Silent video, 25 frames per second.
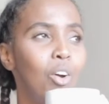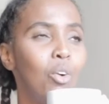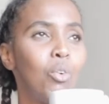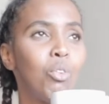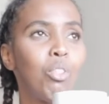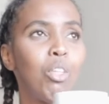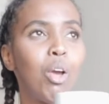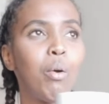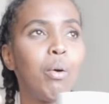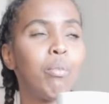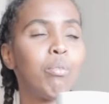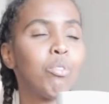
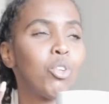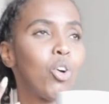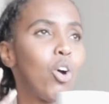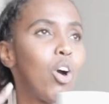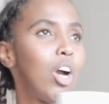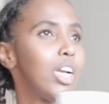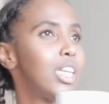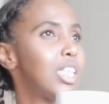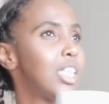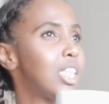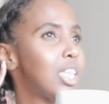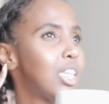although I'm
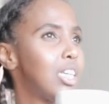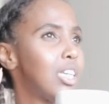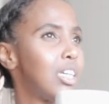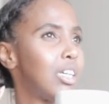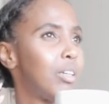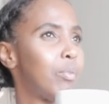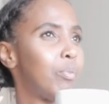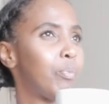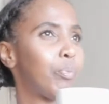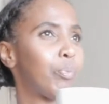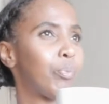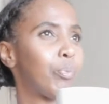trying
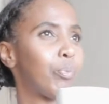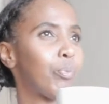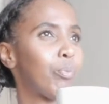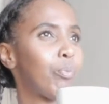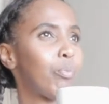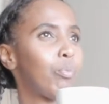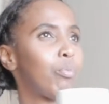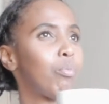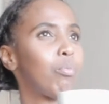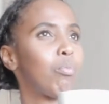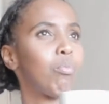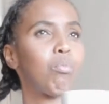to
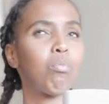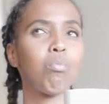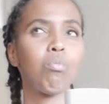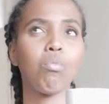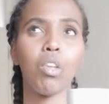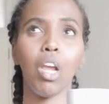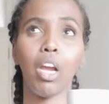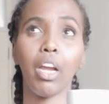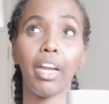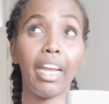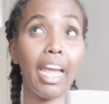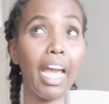
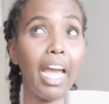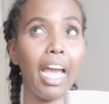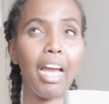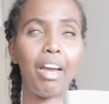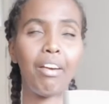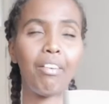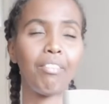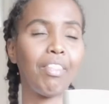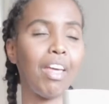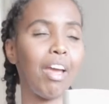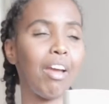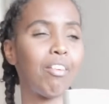get out
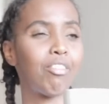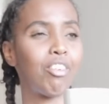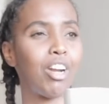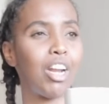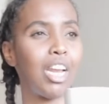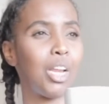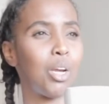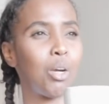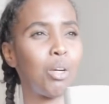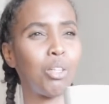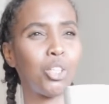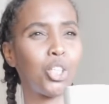of that
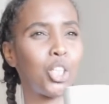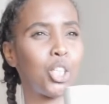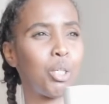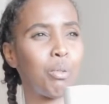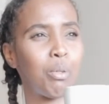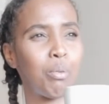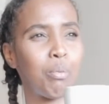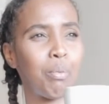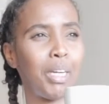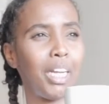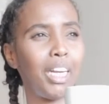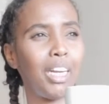video, do you know what
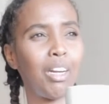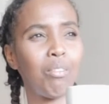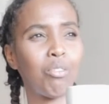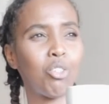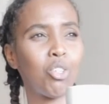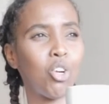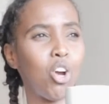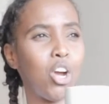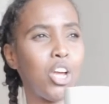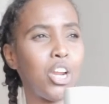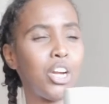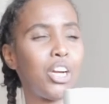I mean? I'm
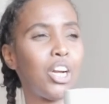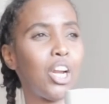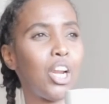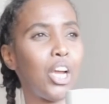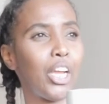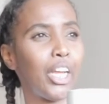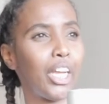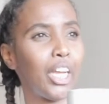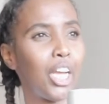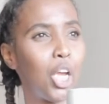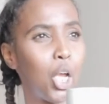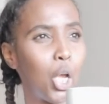trying to
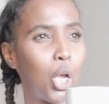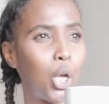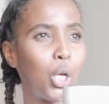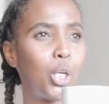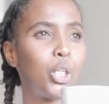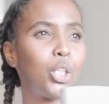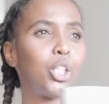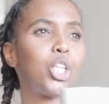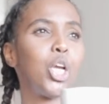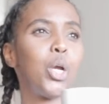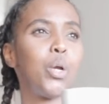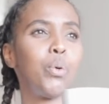
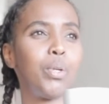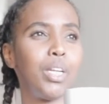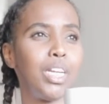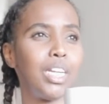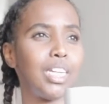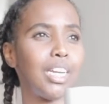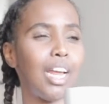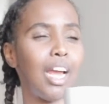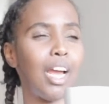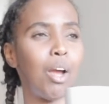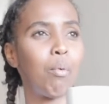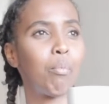like tone
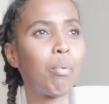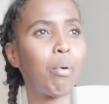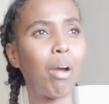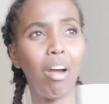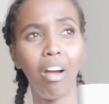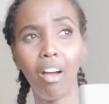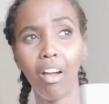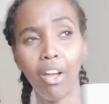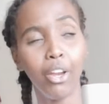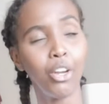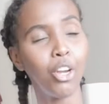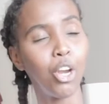it down,
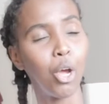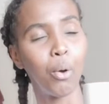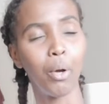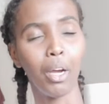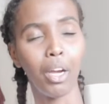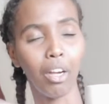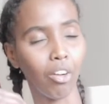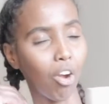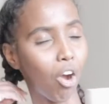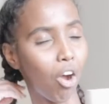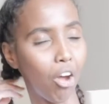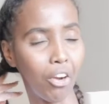but no,
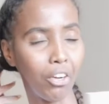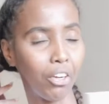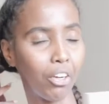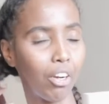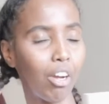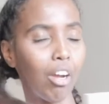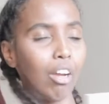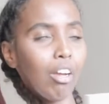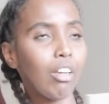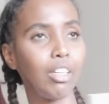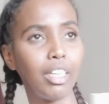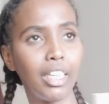I
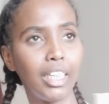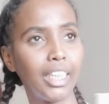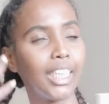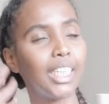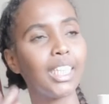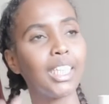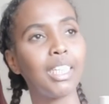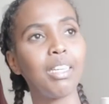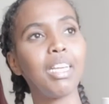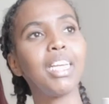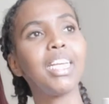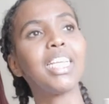can't.
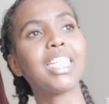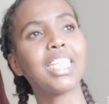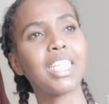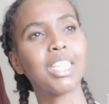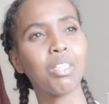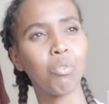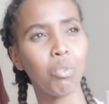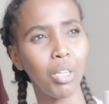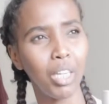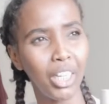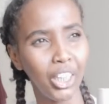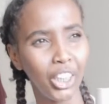
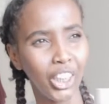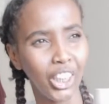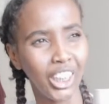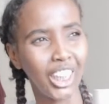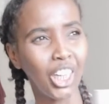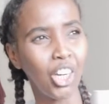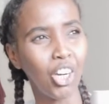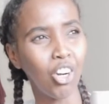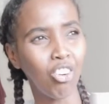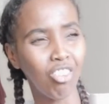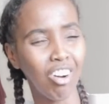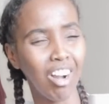It's
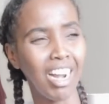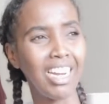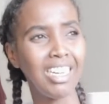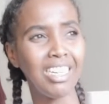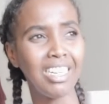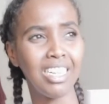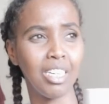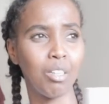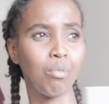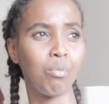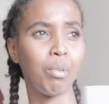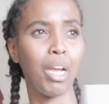
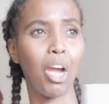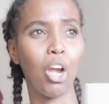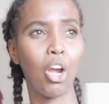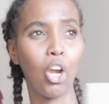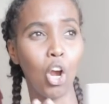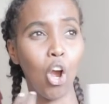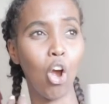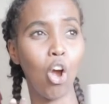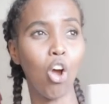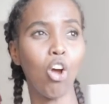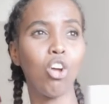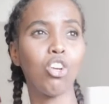ingrained in me. I
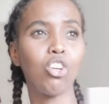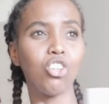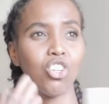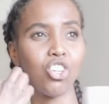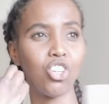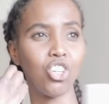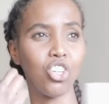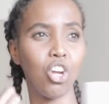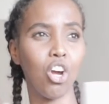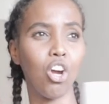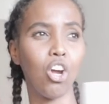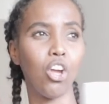can't
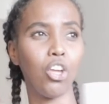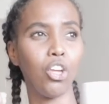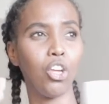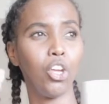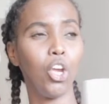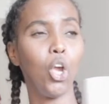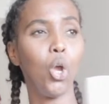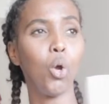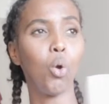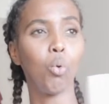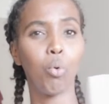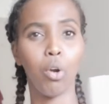deny
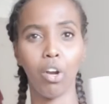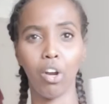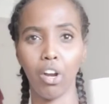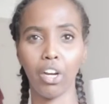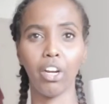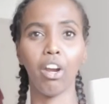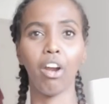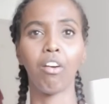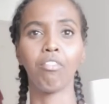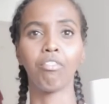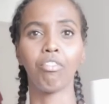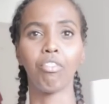where I
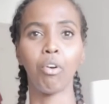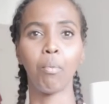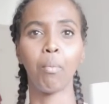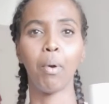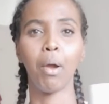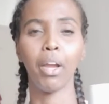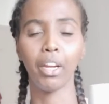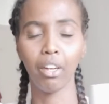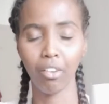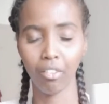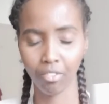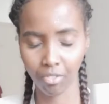come from.
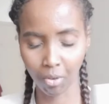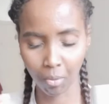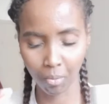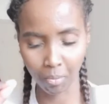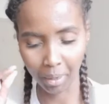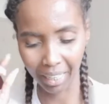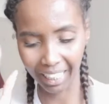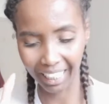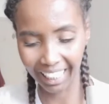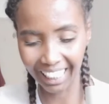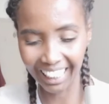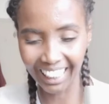I come from
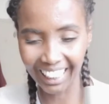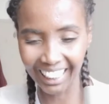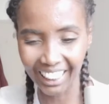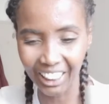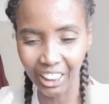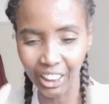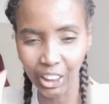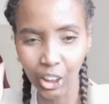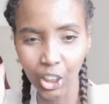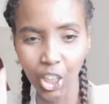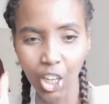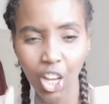the
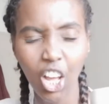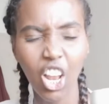East